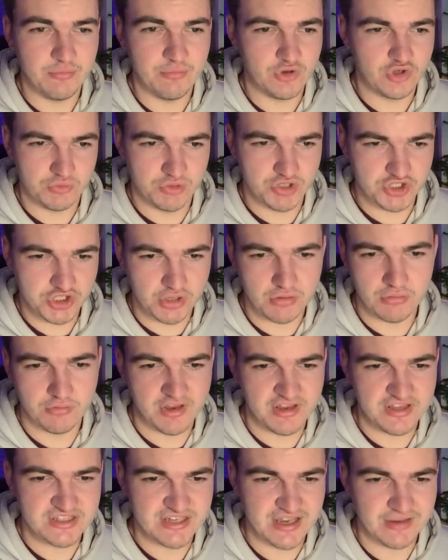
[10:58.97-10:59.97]
because we're showing
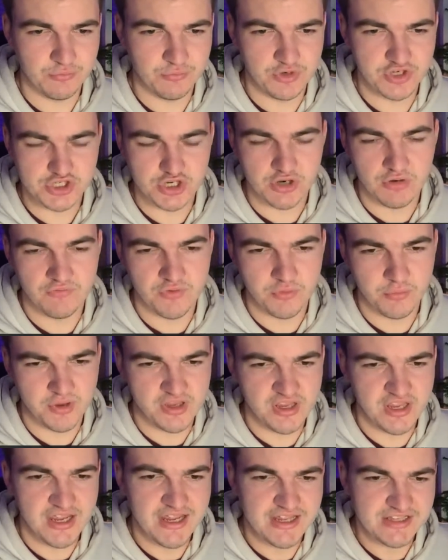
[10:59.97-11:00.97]
intent, we're showing that we're
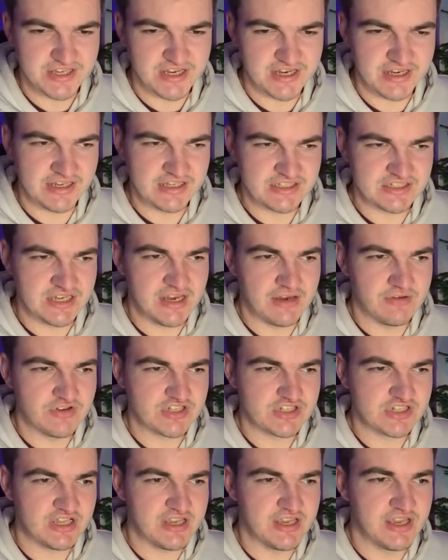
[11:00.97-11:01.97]
taking it
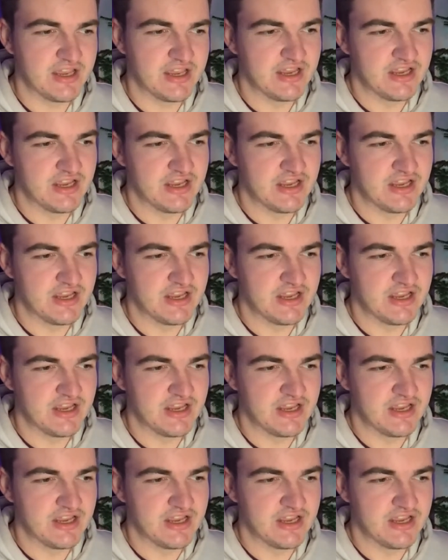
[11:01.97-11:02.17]
seriously.